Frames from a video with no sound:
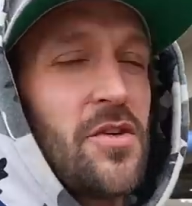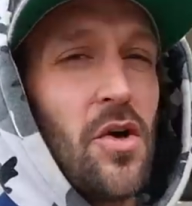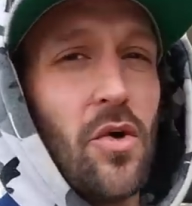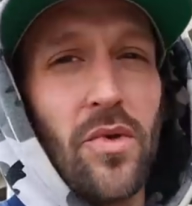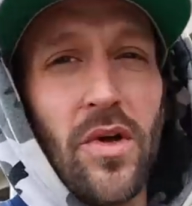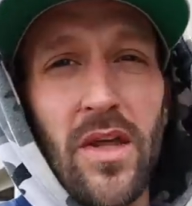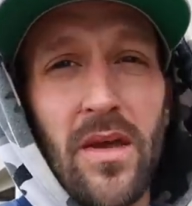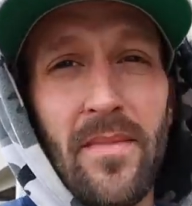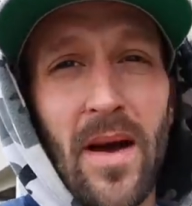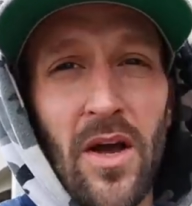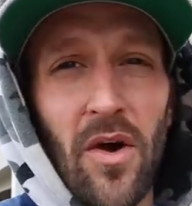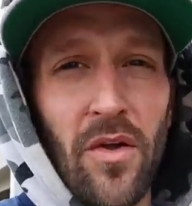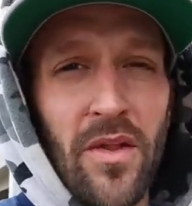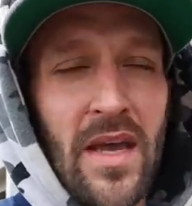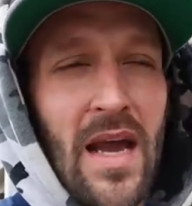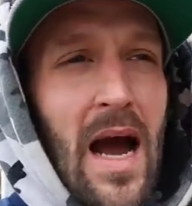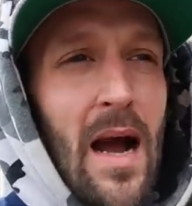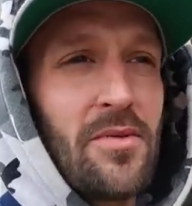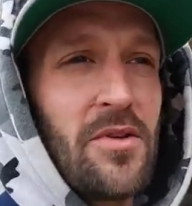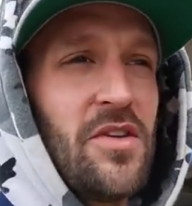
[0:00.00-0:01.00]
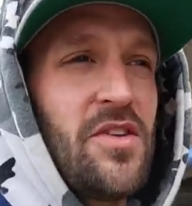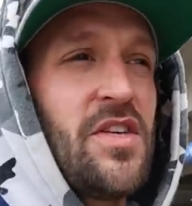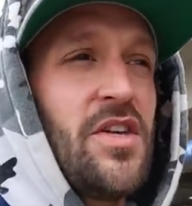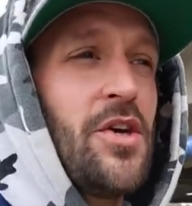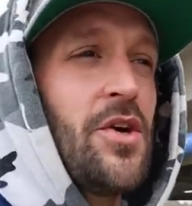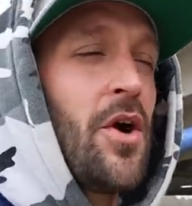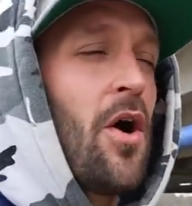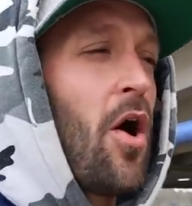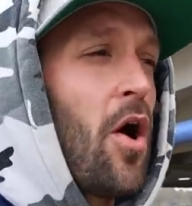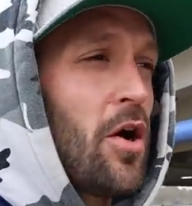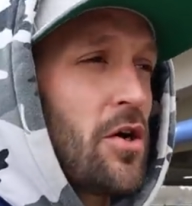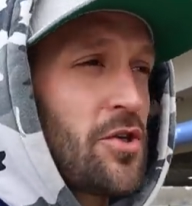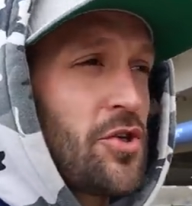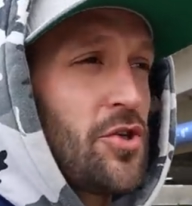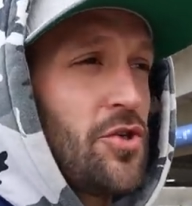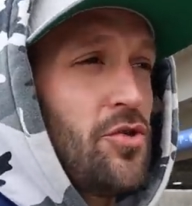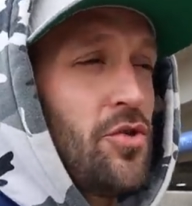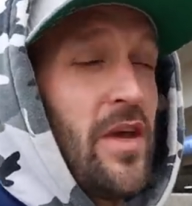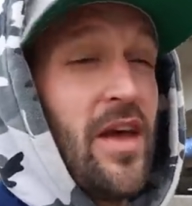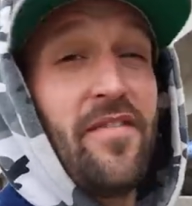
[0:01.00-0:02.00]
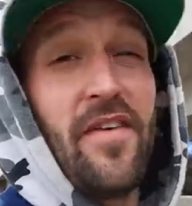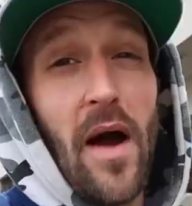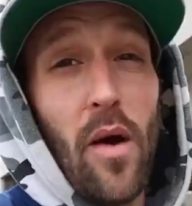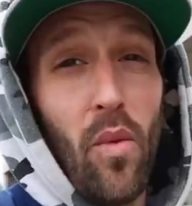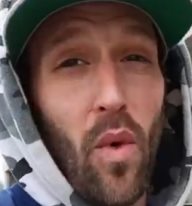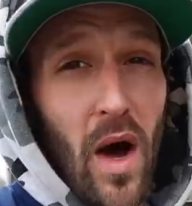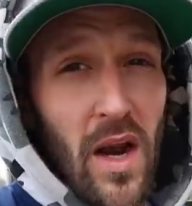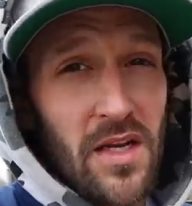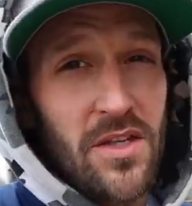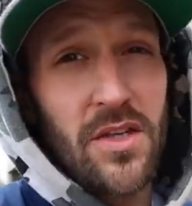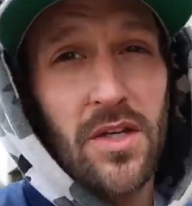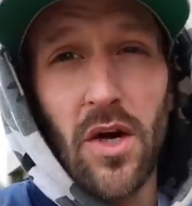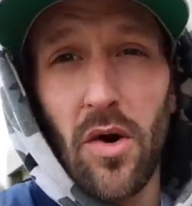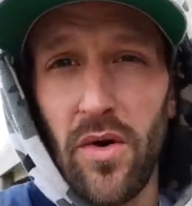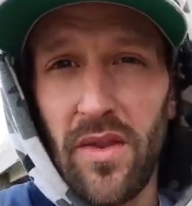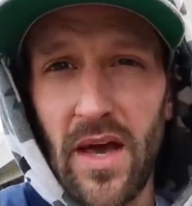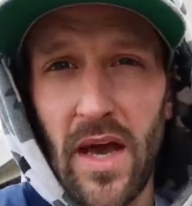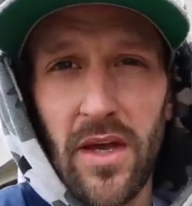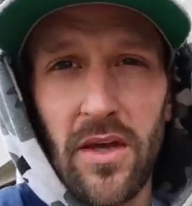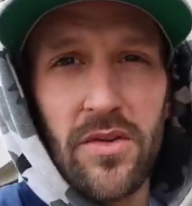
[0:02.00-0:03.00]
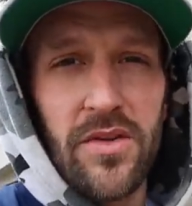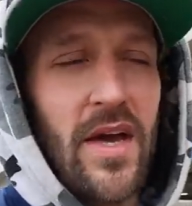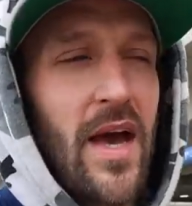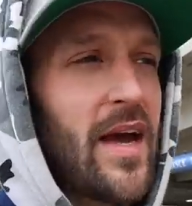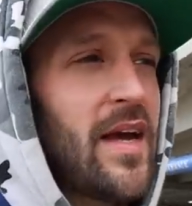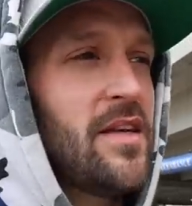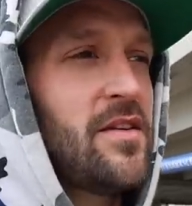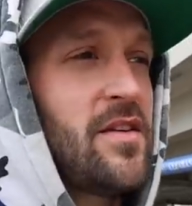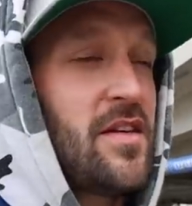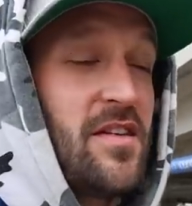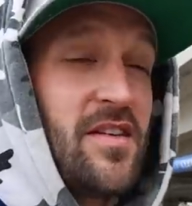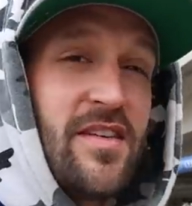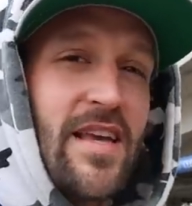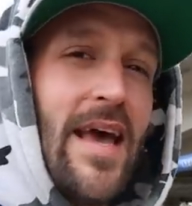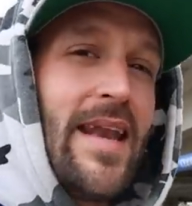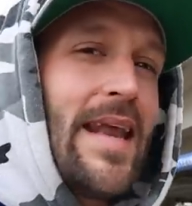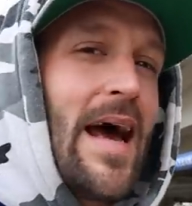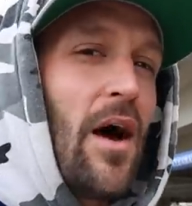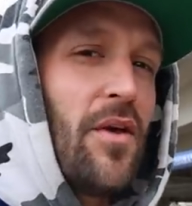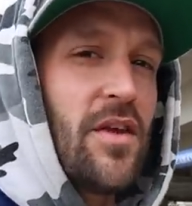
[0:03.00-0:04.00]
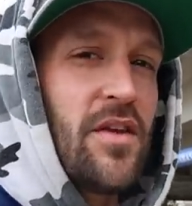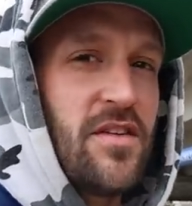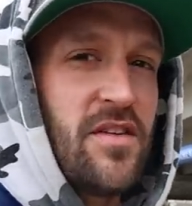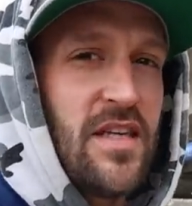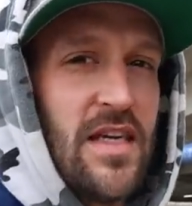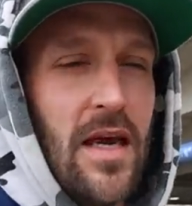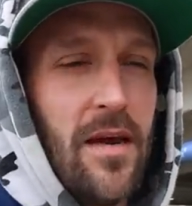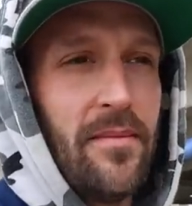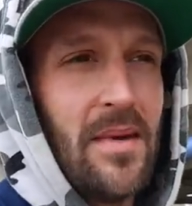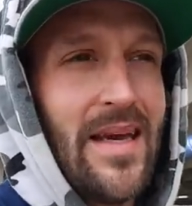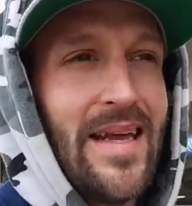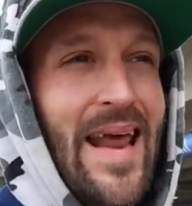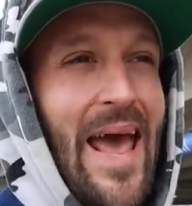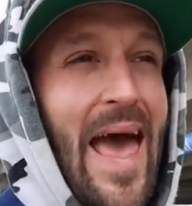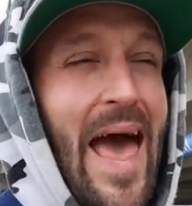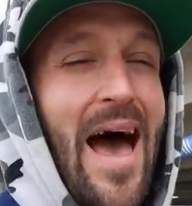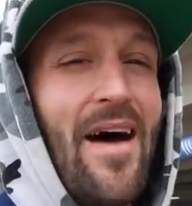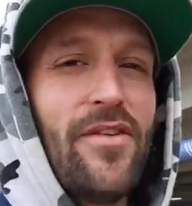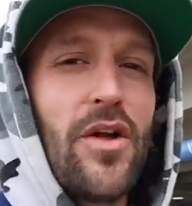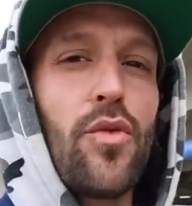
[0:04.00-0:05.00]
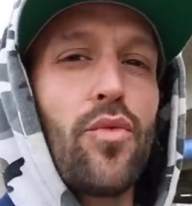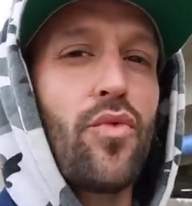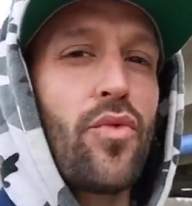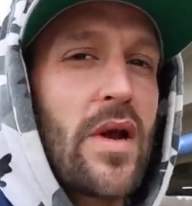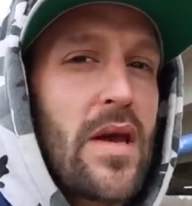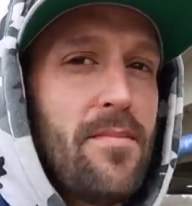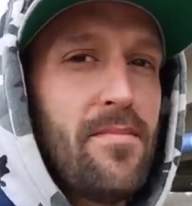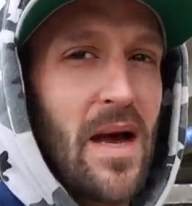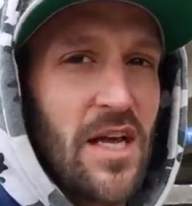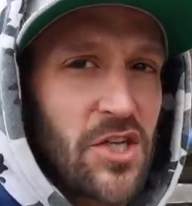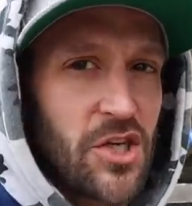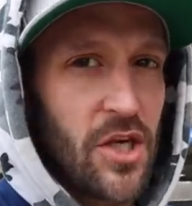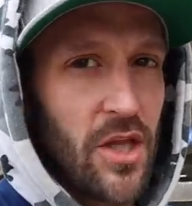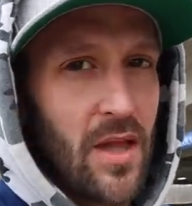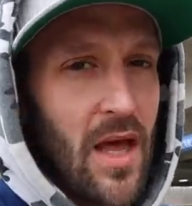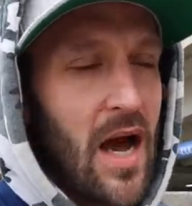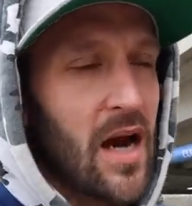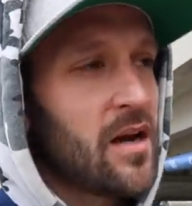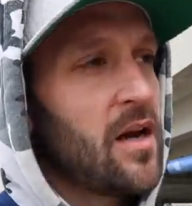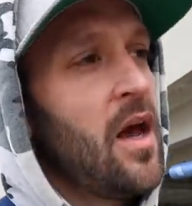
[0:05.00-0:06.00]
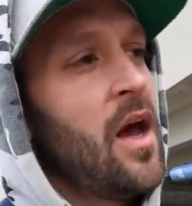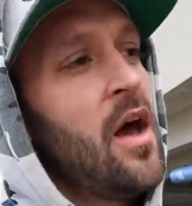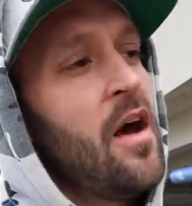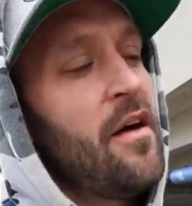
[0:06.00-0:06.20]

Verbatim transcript: So really my only options here are to, if I wanted to go with EcuTek, is to send out this D M E and have it re-bench unlocked